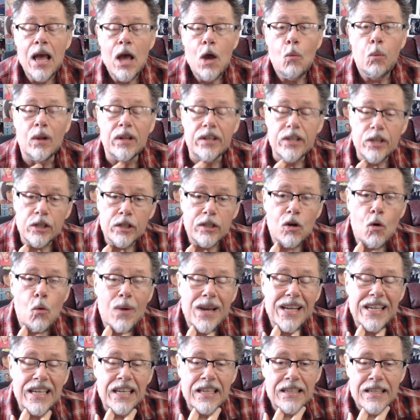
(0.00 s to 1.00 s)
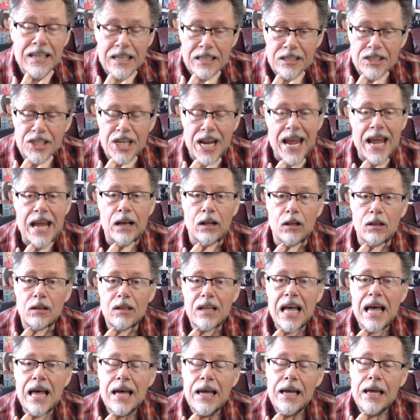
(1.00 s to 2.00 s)
Well, you're going into jail
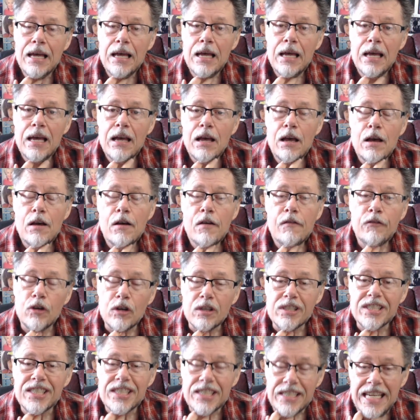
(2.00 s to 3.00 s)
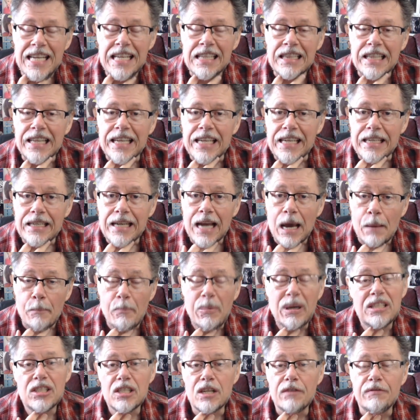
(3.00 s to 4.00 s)
for stealing a
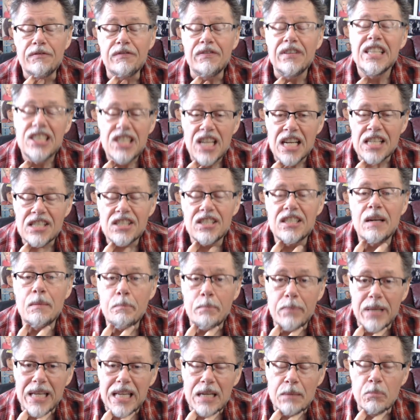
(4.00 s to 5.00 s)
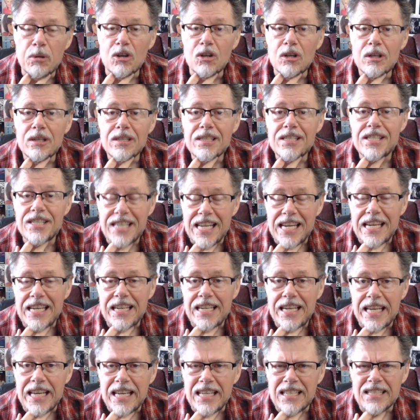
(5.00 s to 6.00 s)
bunch of Justin Bieber
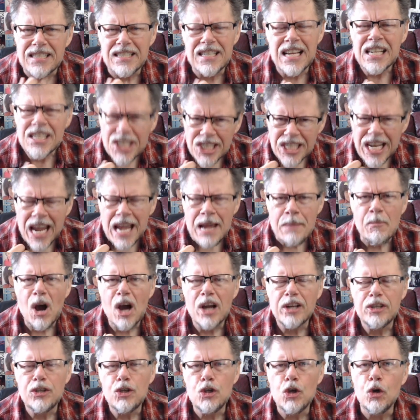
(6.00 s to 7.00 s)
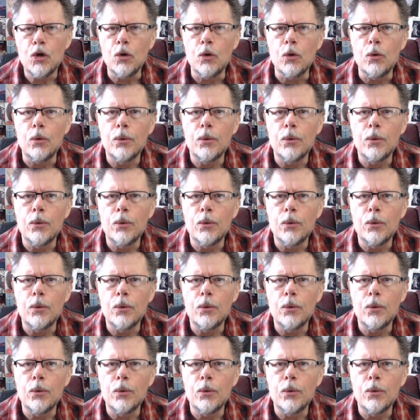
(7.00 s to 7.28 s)
CDs. Shame on you.